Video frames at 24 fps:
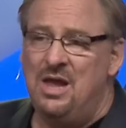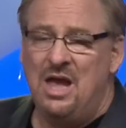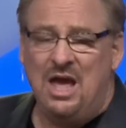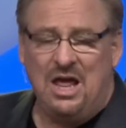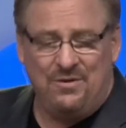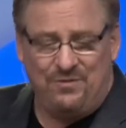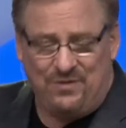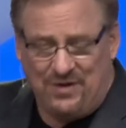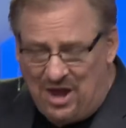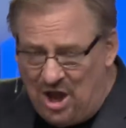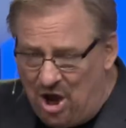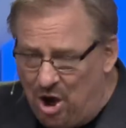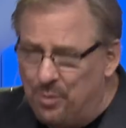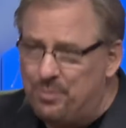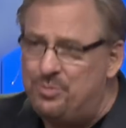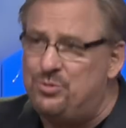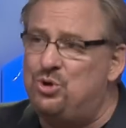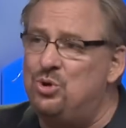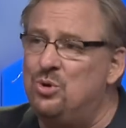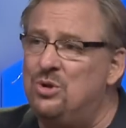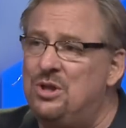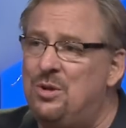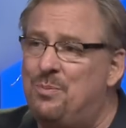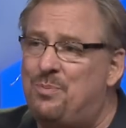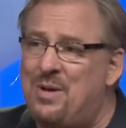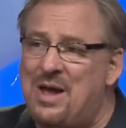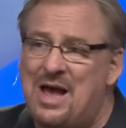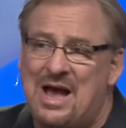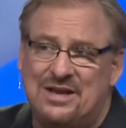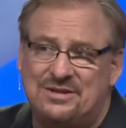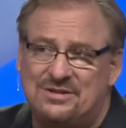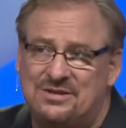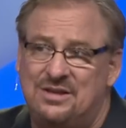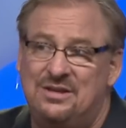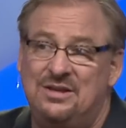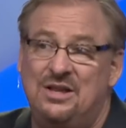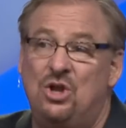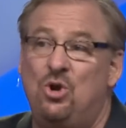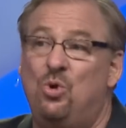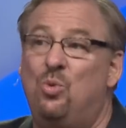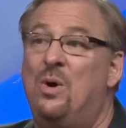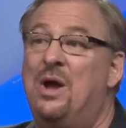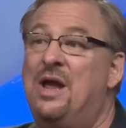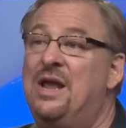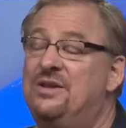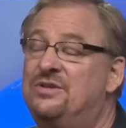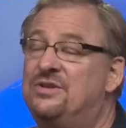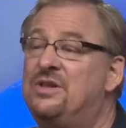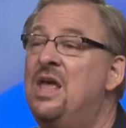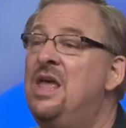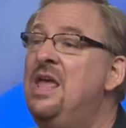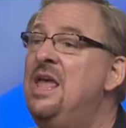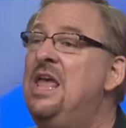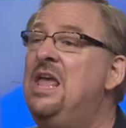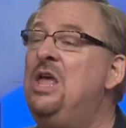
And if He helped you in the past in little ways,